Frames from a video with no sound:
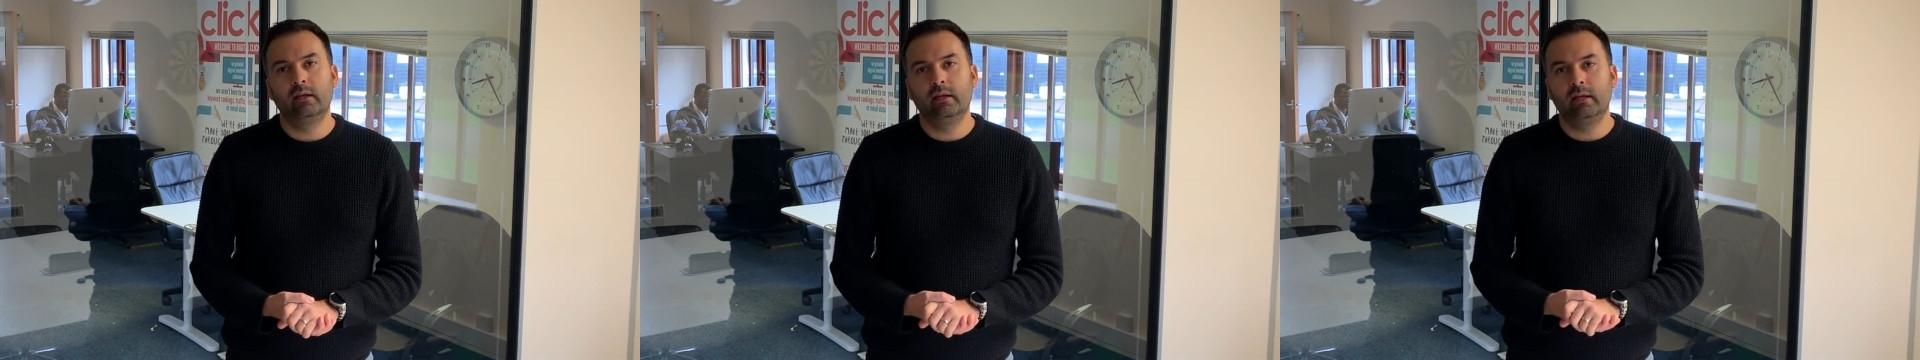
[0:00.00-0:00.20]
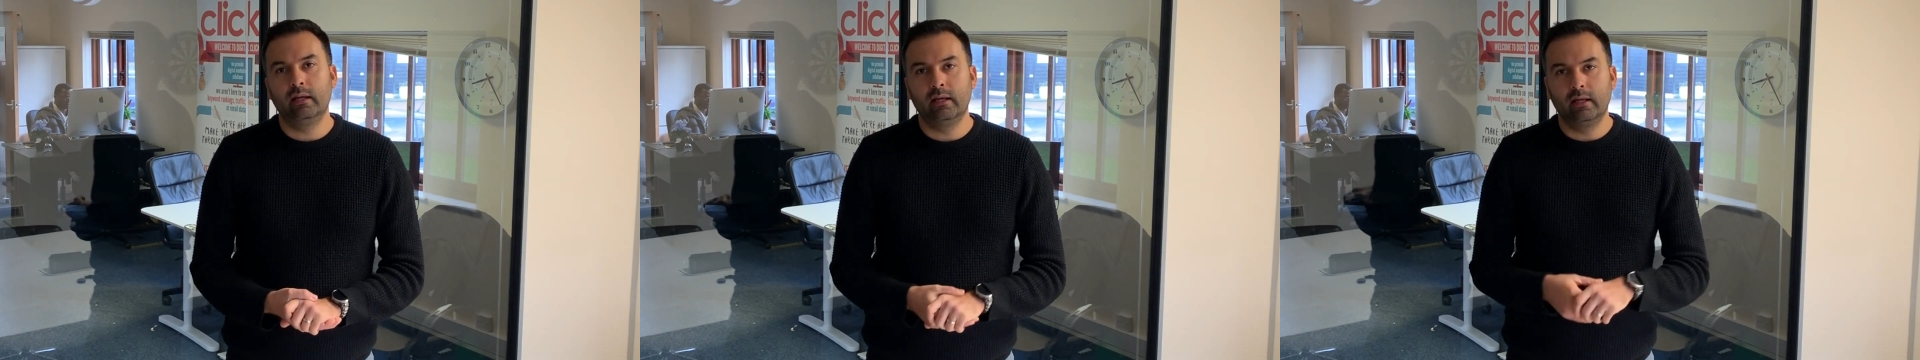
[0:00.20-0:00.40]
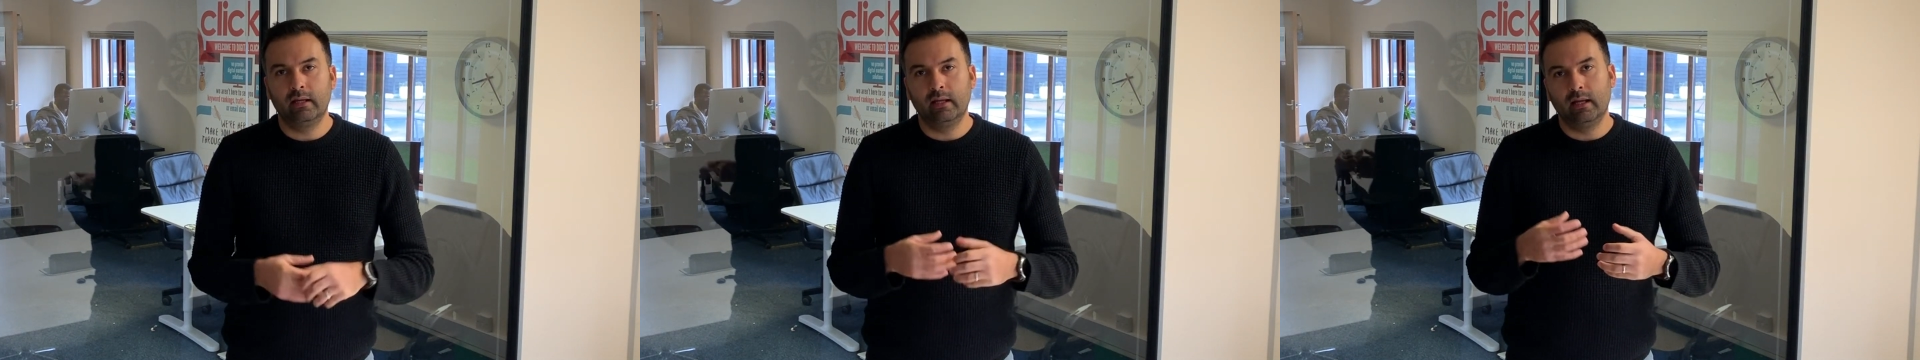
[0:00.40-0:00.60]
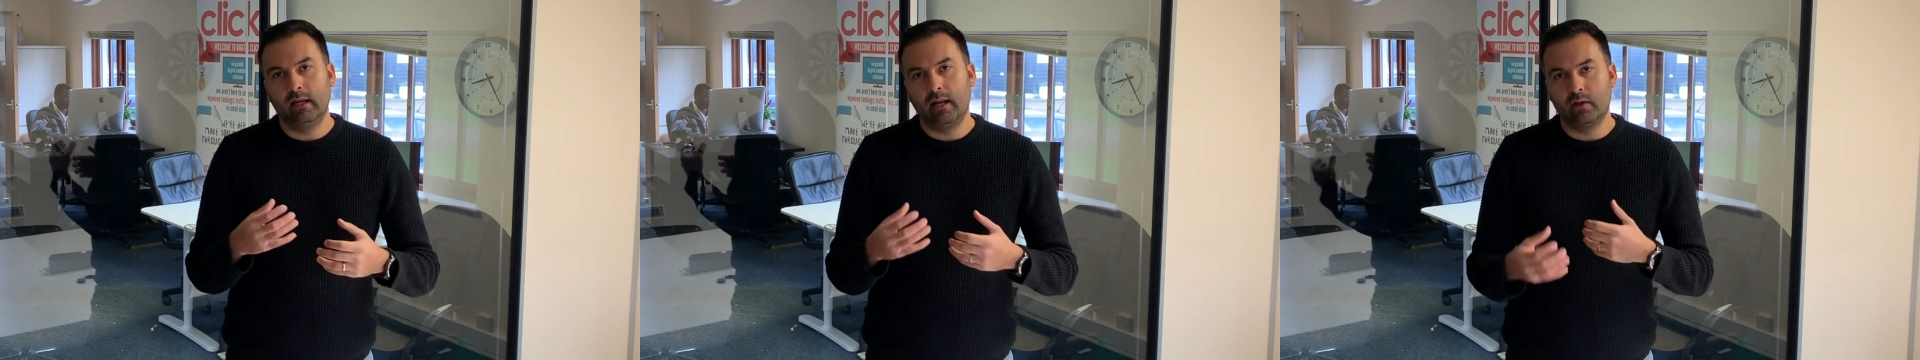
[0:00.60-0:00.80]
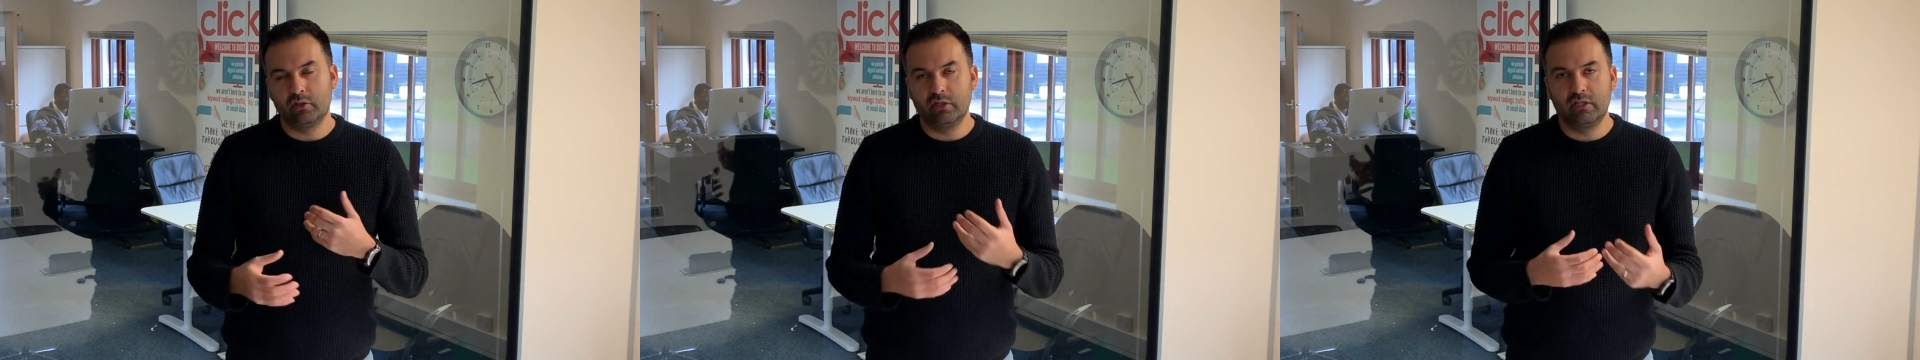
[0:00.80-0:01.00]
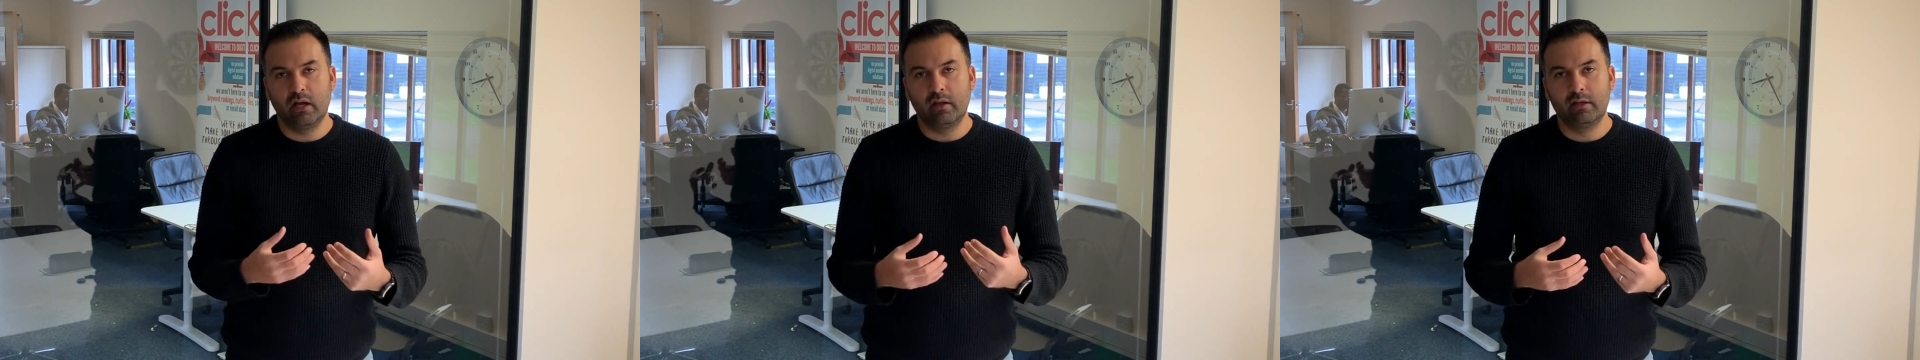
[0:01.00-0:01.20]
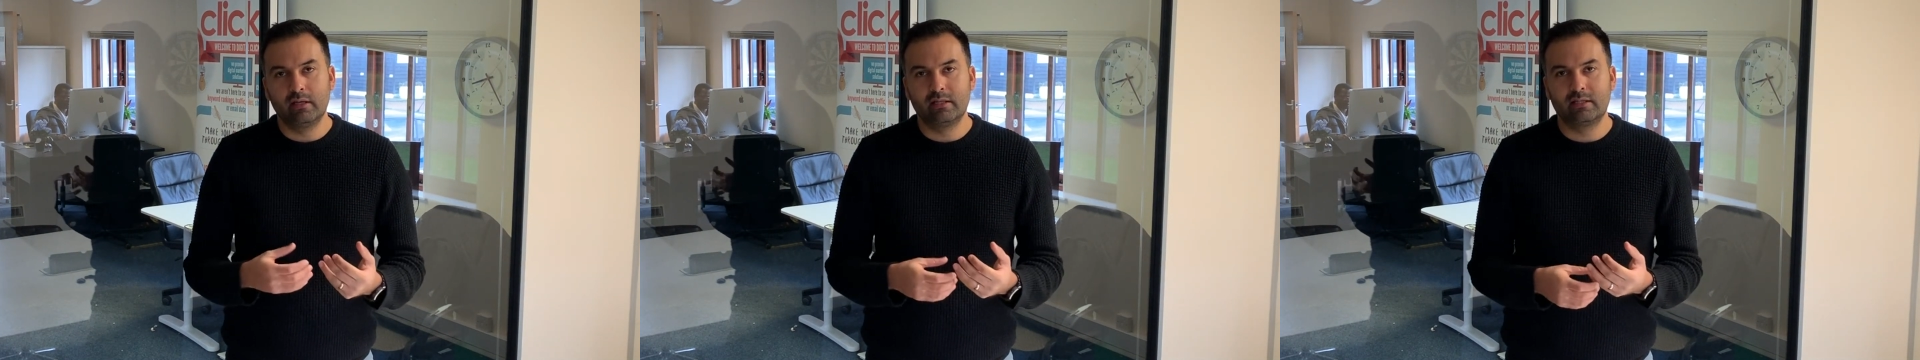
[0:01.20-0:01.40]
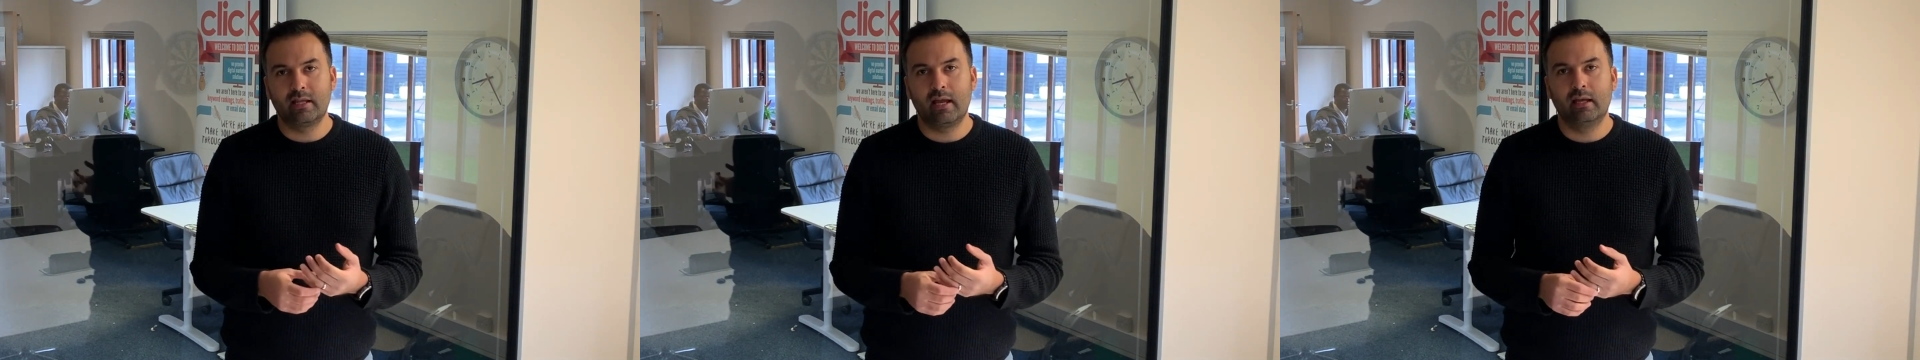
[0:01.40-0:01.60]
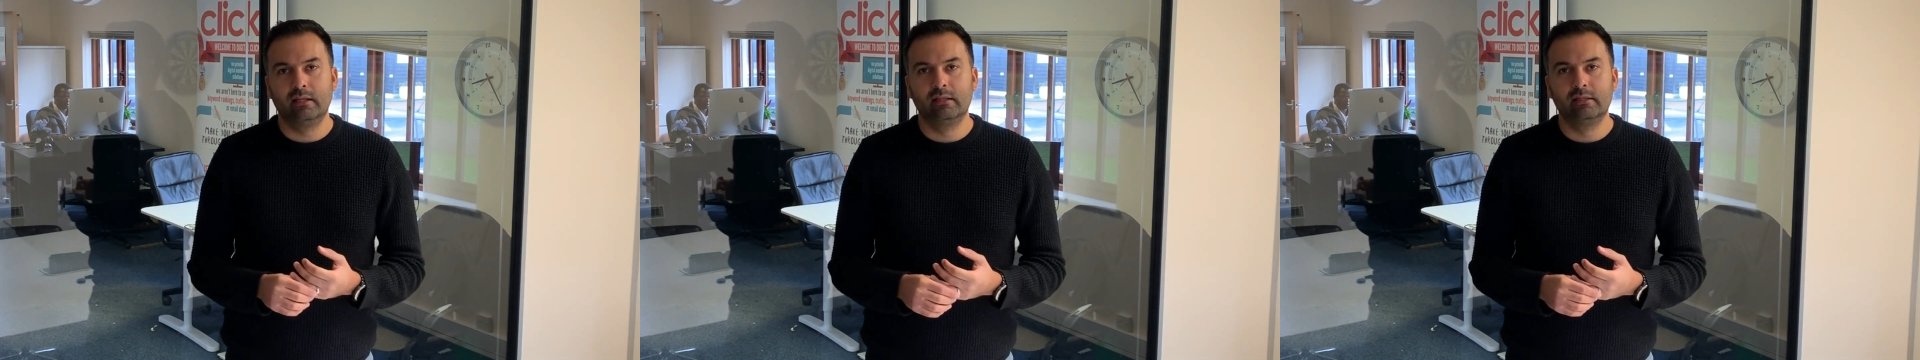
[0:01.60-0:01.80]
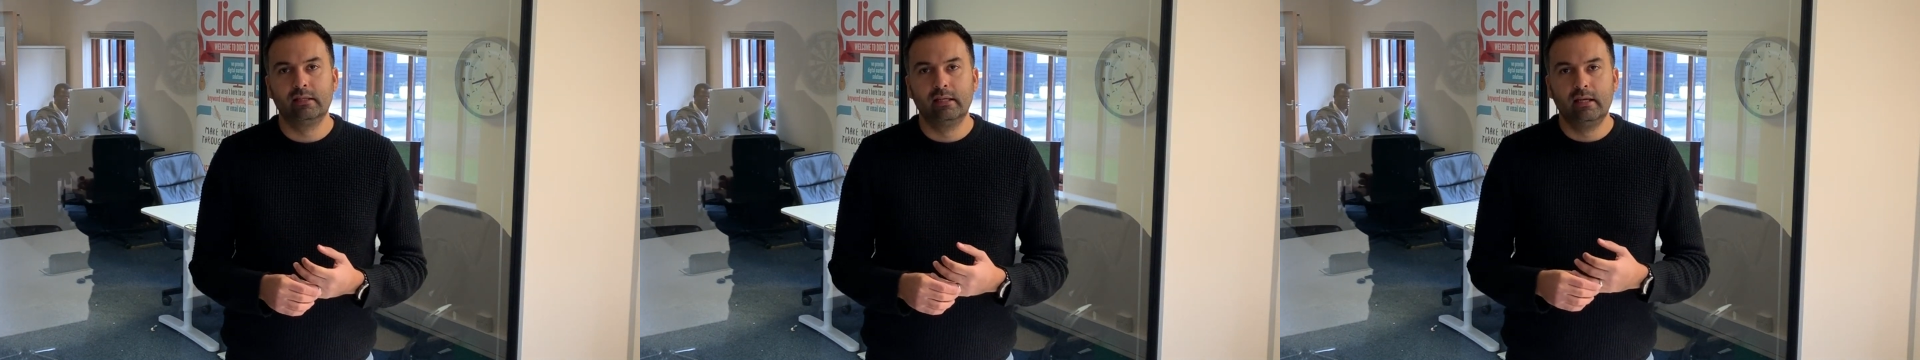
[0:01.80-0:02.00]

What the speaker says: it allows you to understand